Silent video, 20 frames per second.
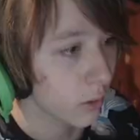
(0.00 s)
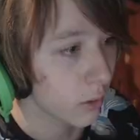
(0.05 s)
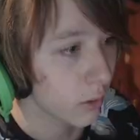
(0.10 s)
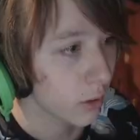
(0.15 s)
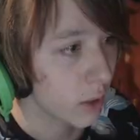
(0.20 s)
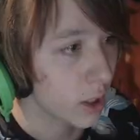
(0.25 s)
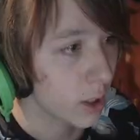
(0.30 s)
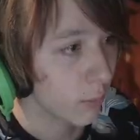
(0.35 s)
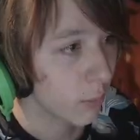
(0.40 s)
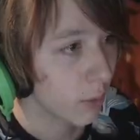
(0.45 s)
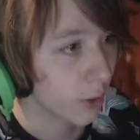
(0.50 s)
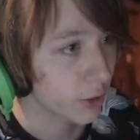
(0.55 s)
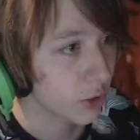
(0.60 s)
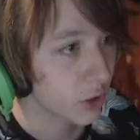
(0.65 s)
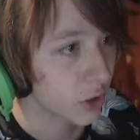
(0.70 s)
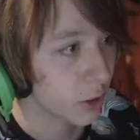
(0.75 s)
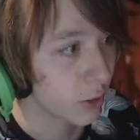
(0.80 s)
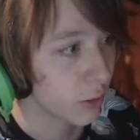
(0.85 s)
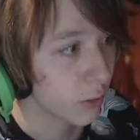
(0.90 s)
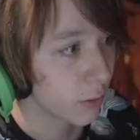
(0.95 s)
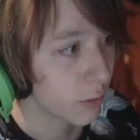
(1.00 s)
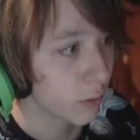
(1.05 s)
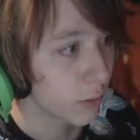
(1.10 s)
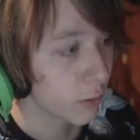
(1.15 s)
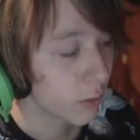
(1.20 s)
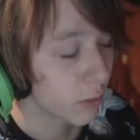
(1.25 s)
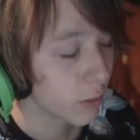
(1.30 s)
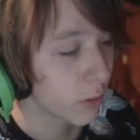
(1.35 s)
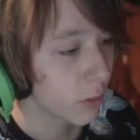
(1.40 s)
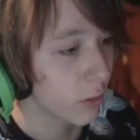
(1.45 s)
Keep watching.
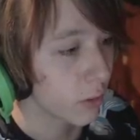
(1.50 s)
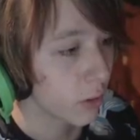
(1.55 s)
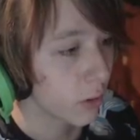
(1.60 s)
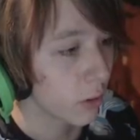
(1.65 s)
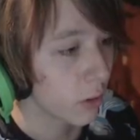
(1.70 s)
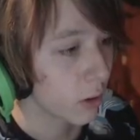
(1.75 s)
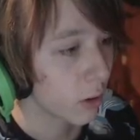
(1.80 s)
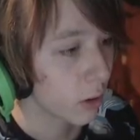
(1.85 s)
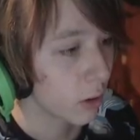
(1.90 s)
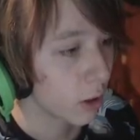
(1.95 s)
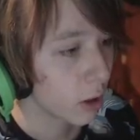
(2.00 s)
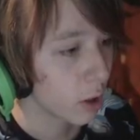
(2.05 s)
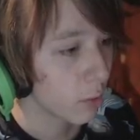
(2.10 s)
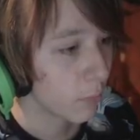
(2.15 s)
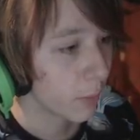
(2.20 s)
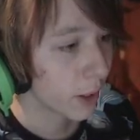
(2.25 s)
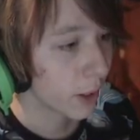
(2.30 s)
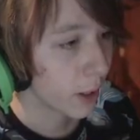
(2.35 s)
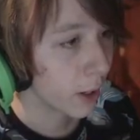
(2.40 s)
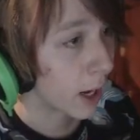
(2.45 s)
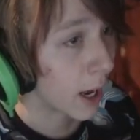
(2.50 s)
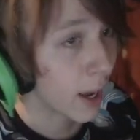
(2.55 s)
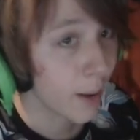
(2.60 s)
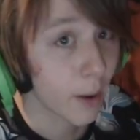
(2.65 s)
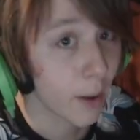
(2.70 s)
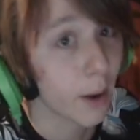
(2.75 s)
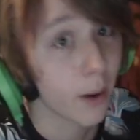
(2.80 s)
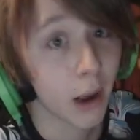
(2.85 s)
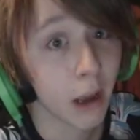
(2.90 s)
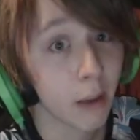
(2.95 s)
Oh my god. I,
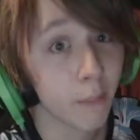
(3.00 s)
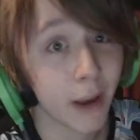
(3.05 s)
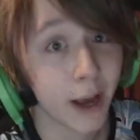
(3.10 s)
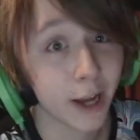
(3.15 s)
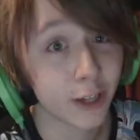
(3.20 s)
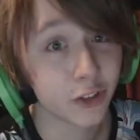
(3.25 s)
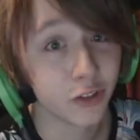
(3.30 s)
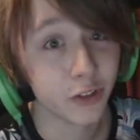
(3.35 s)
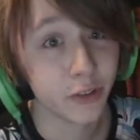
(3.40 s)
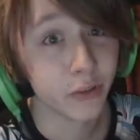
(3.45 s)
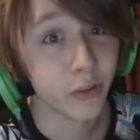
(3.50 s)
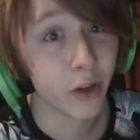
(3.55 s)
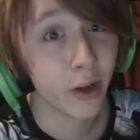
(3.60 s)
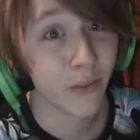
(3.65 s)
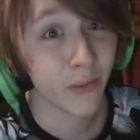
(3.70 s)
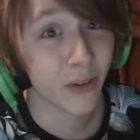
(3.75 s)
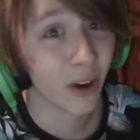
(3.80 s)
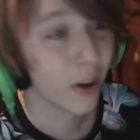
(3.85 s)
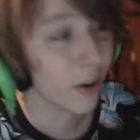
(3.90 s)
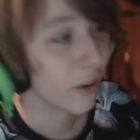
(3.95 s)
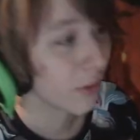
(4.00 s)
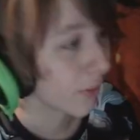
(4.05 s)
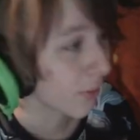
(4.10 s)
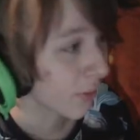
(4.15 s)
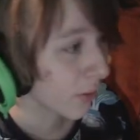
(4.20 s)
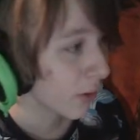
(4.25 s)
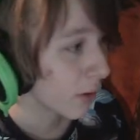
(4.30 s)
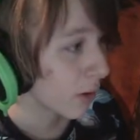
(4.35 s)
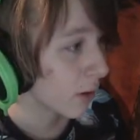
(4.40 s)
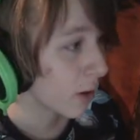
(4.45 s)
I, I'm actually in love, guys.
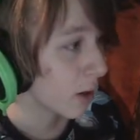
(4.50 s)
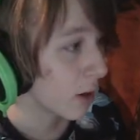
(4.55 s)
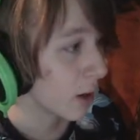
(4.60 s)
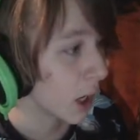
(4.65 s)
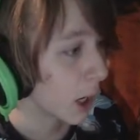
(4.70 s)
I'm